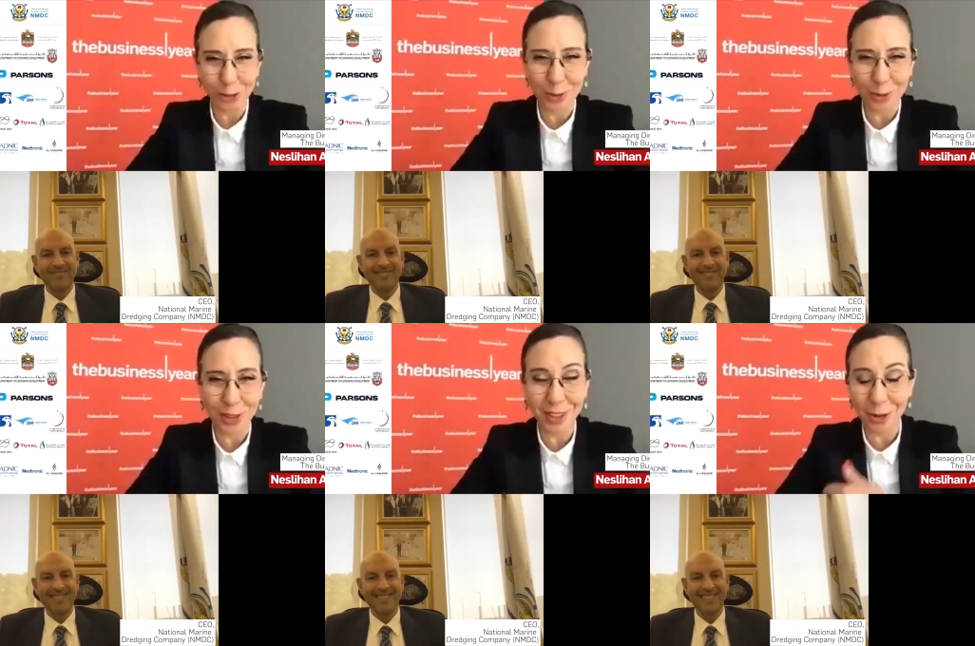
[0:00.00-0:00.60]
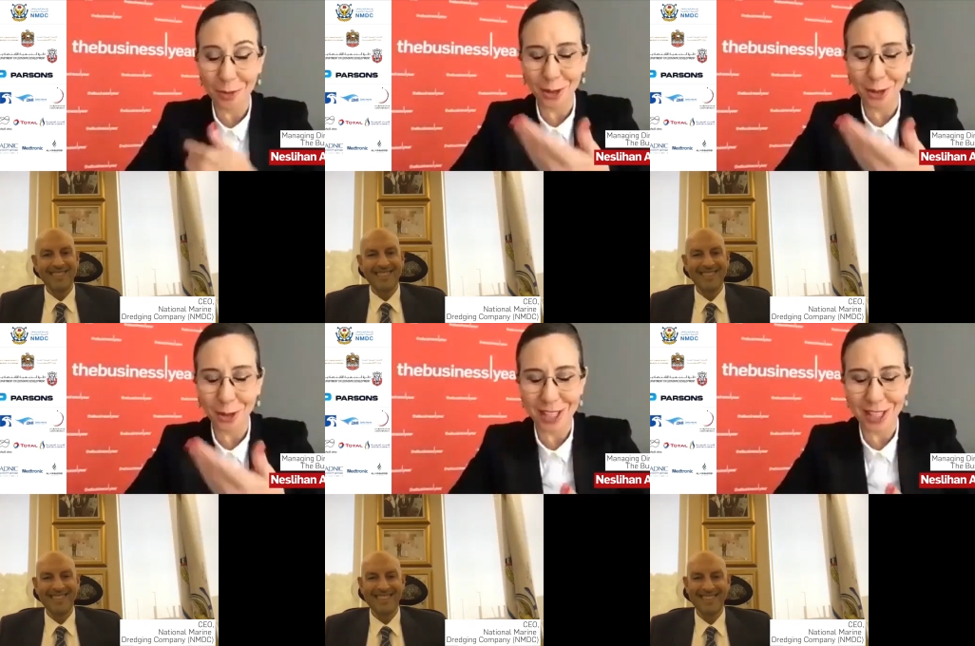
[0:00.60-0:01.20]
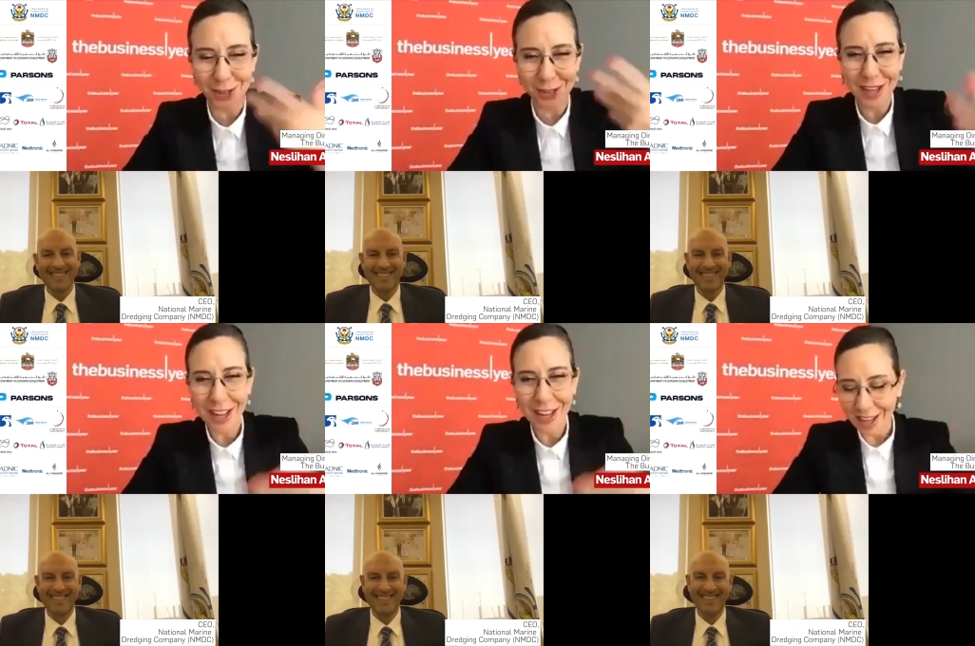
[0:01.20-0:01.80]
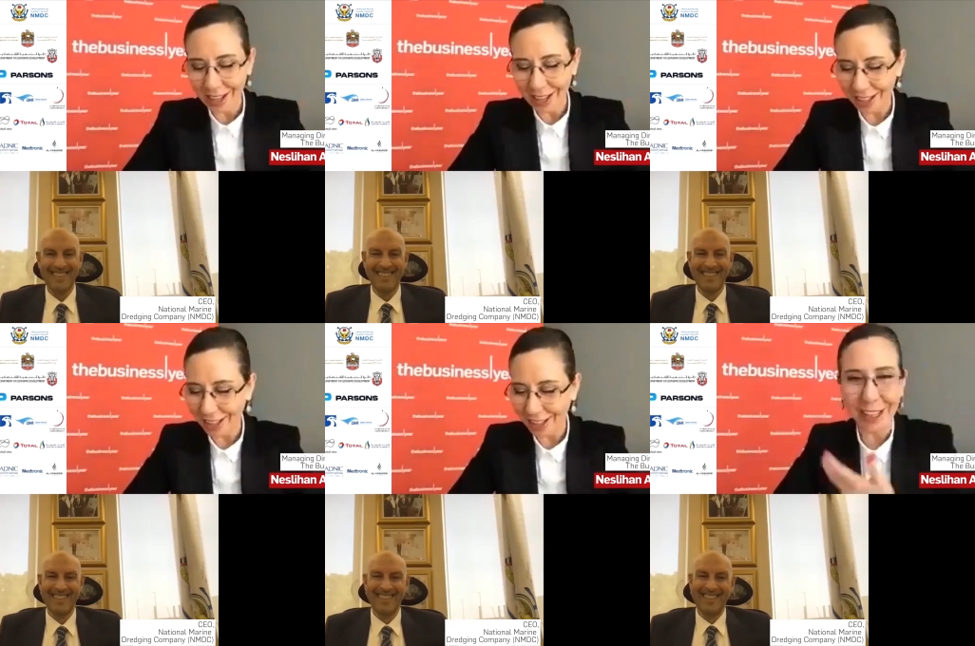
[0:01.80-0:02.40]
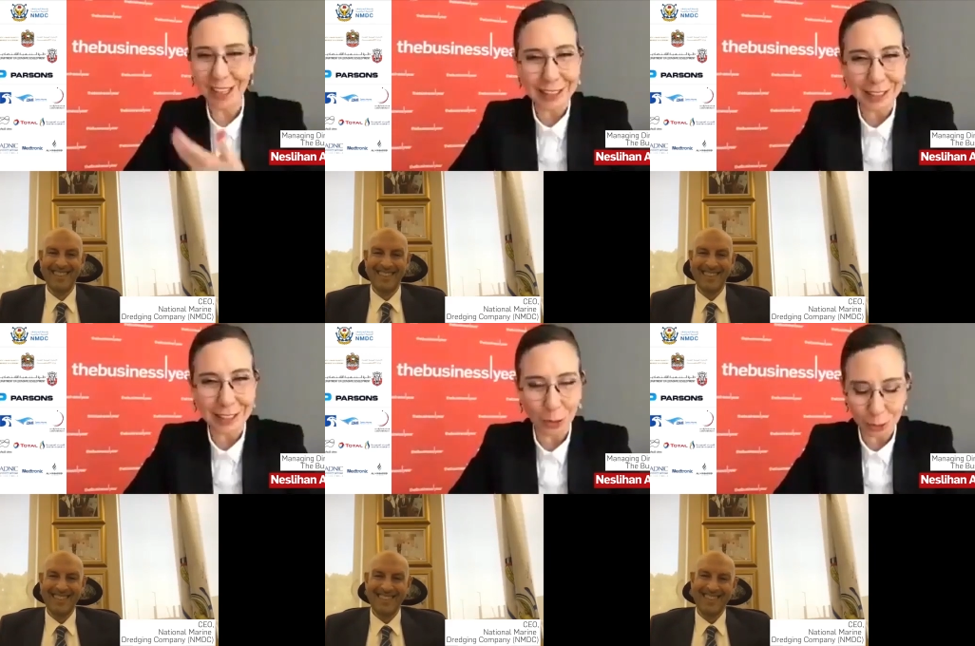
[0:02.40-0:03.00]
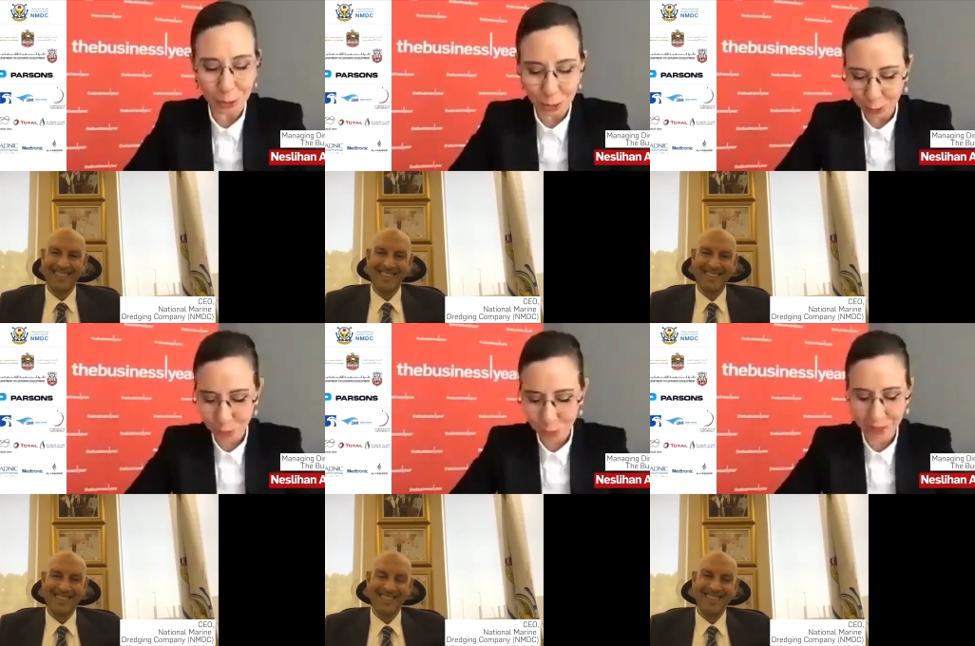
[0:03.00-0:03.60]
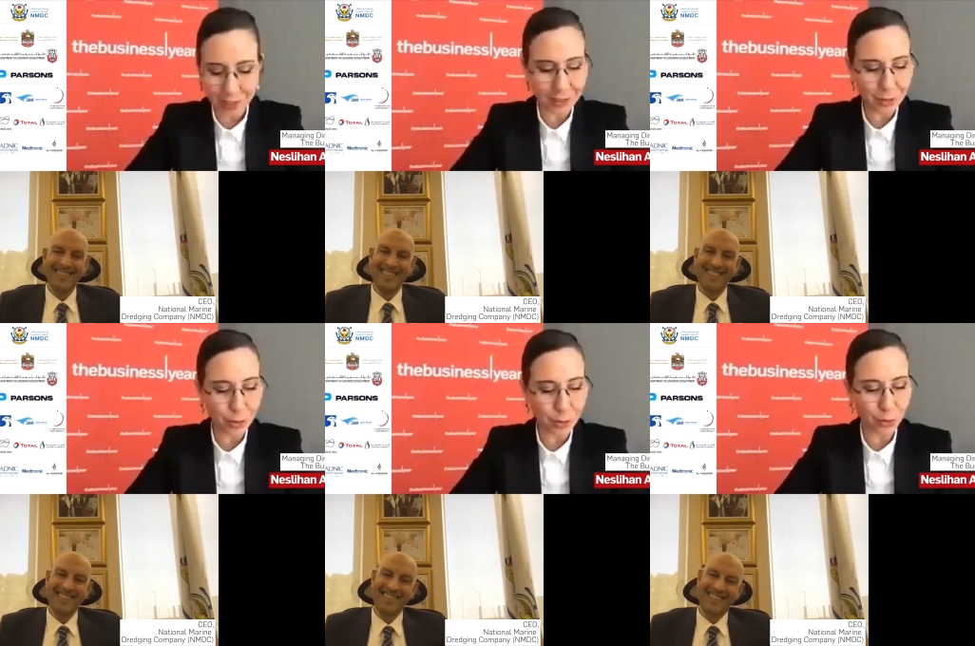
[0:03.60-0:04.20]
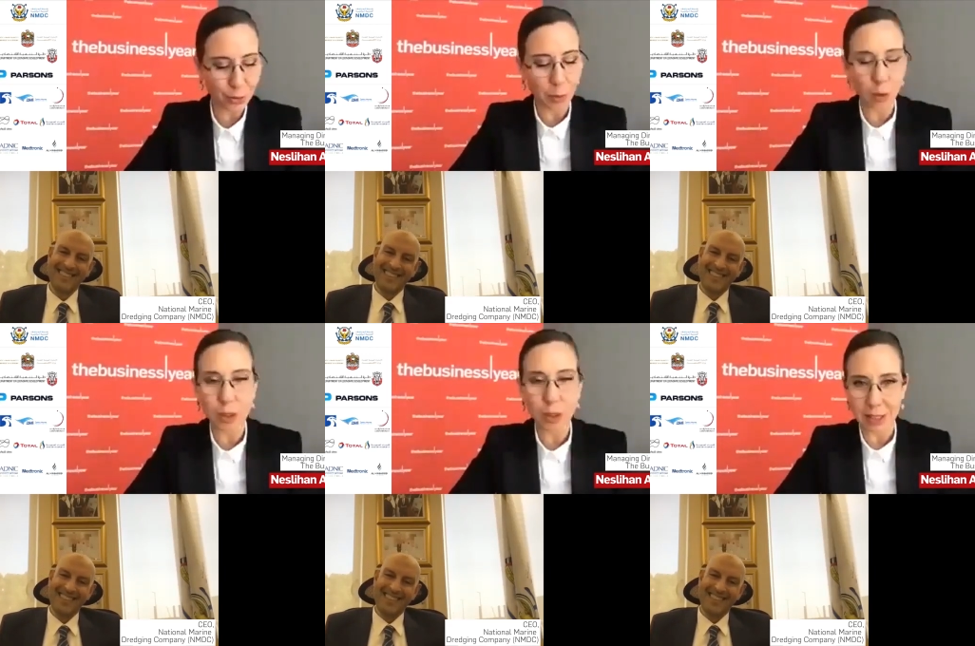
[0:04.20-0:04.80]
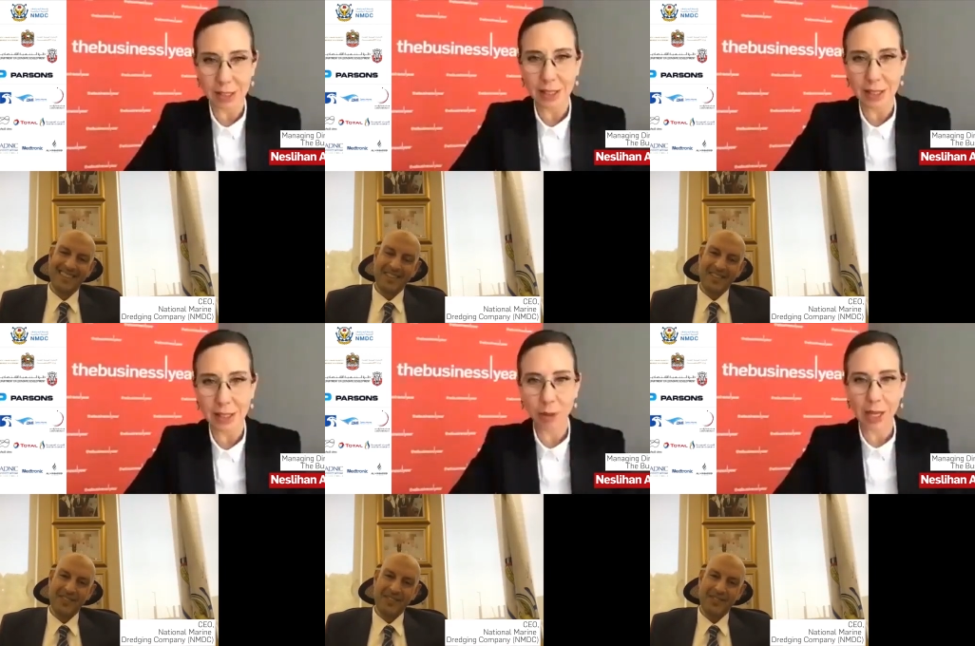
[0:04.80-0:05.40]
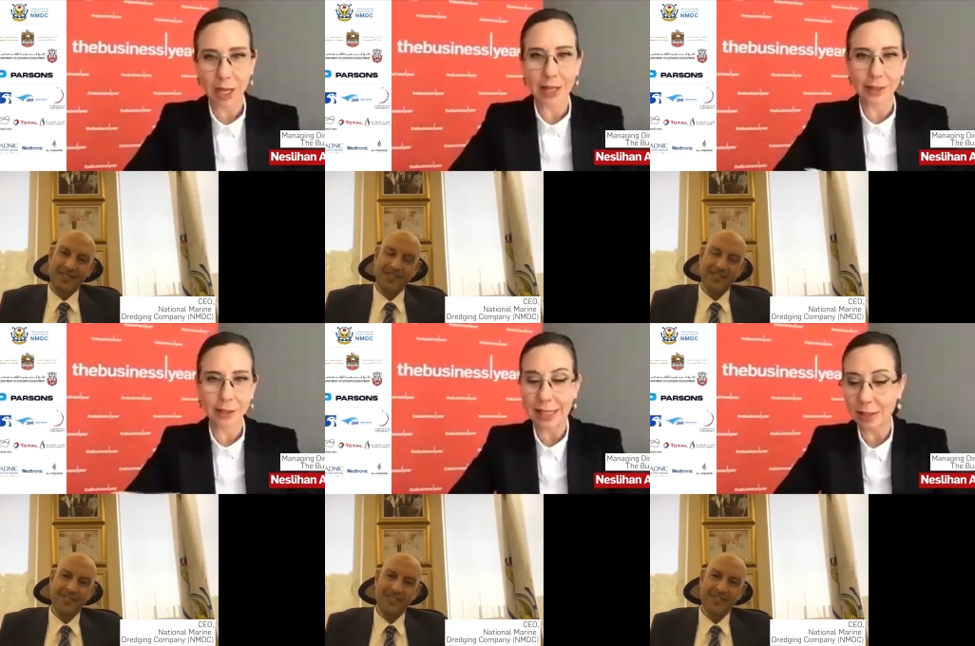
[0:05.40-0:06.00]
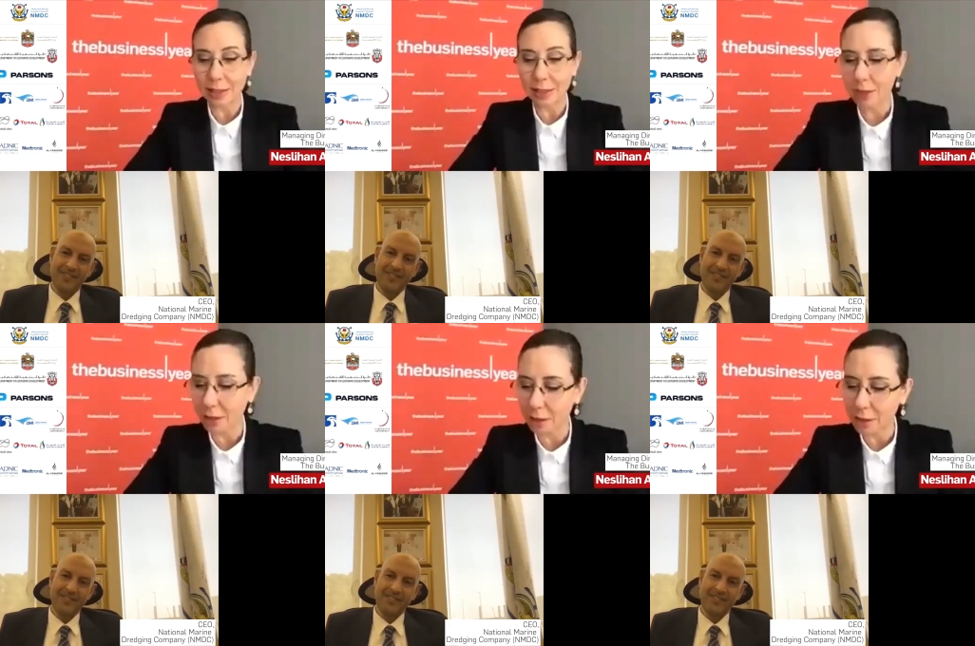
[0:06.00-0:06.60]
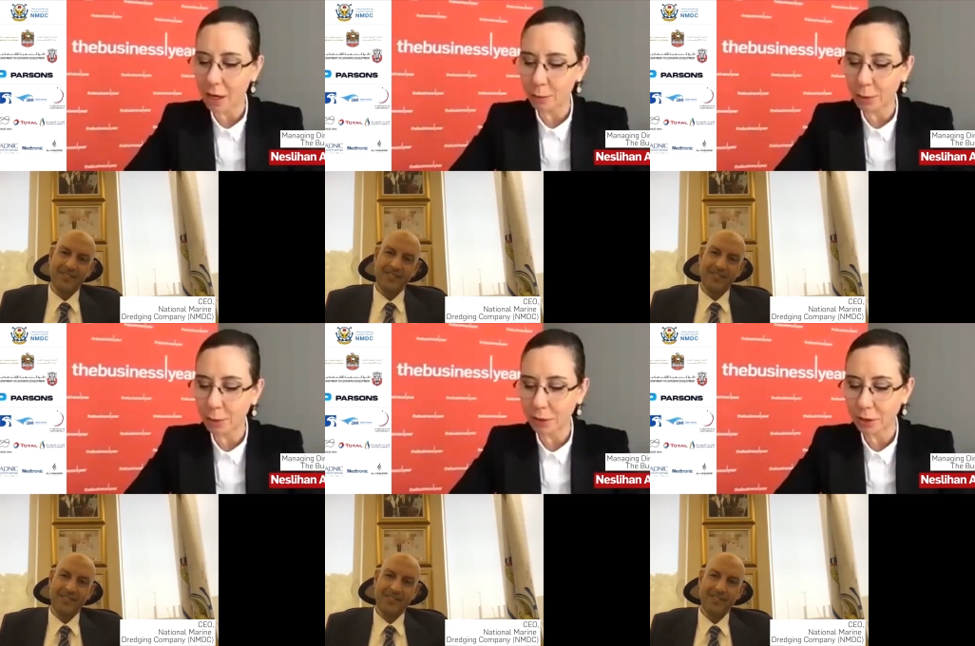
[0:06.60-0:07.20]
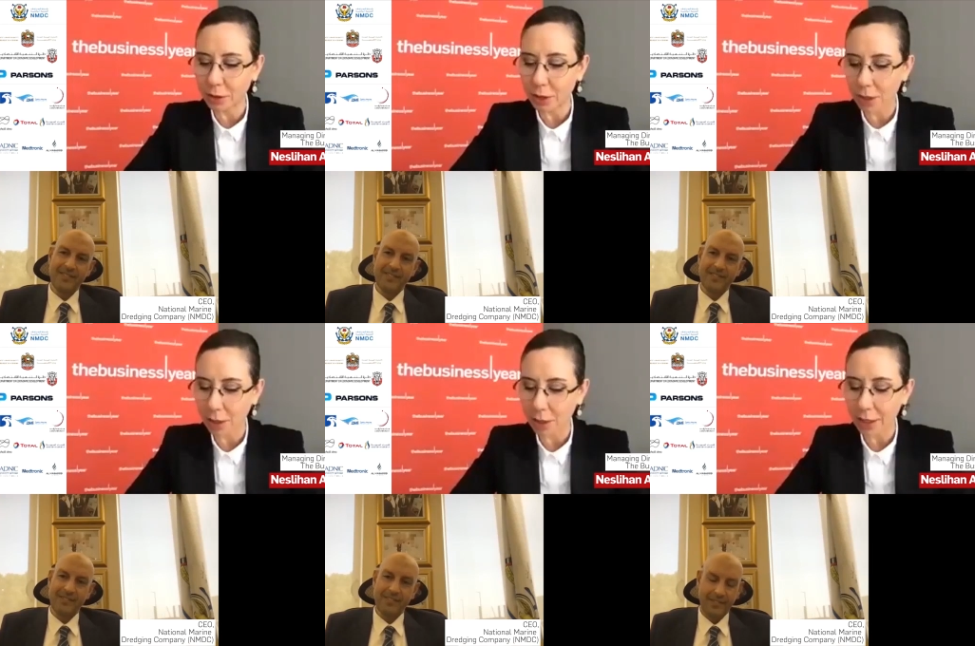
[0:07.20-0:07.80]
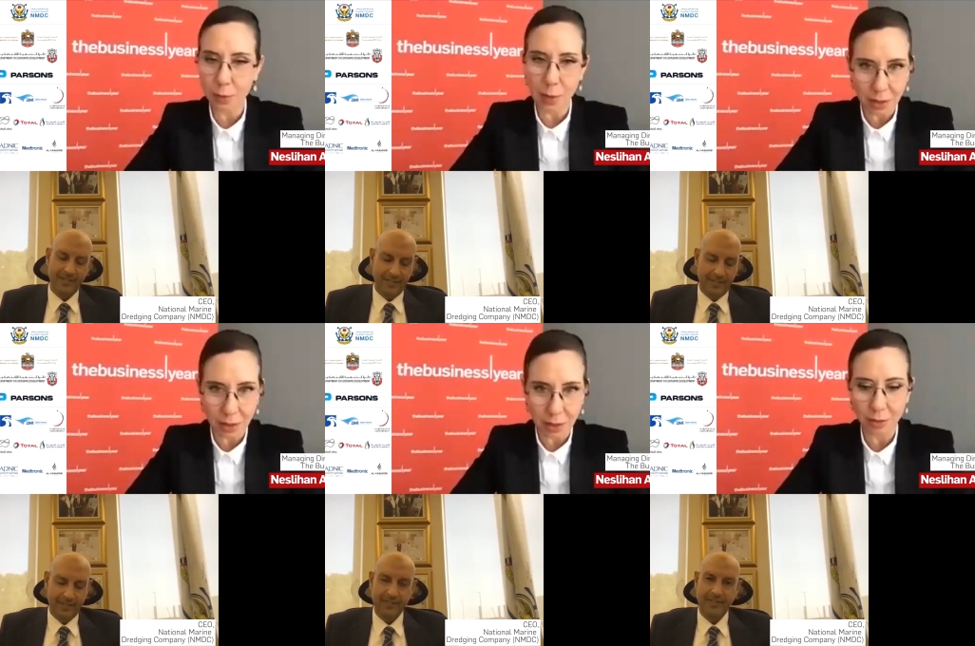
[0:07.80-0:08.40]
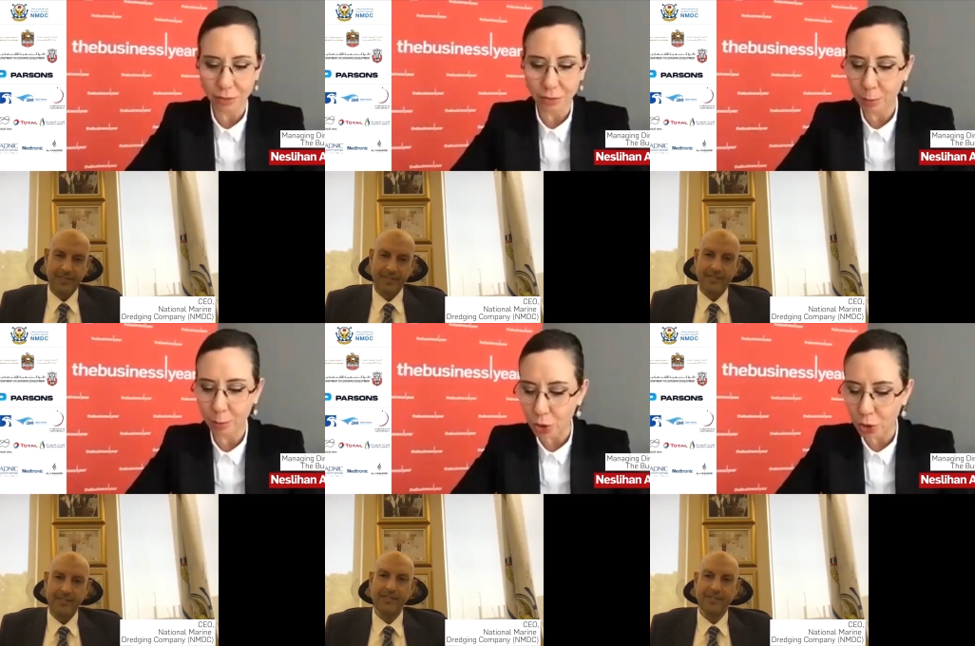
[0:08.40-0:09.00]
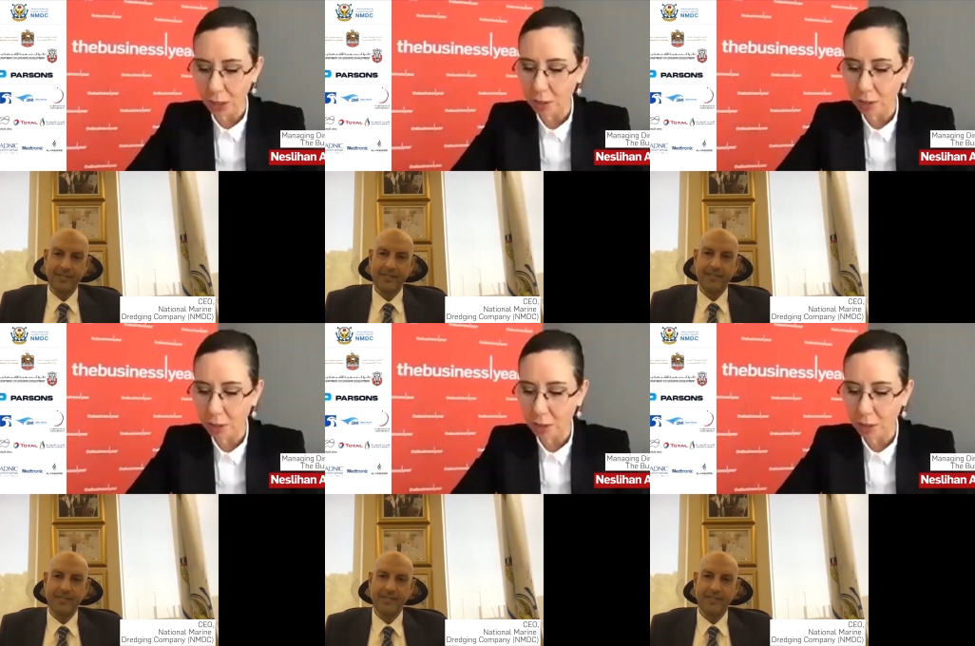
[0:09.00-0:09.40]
Speaker 1: with your projects, you're uh, directly contributing into a more sustainable and less carbon expensive project.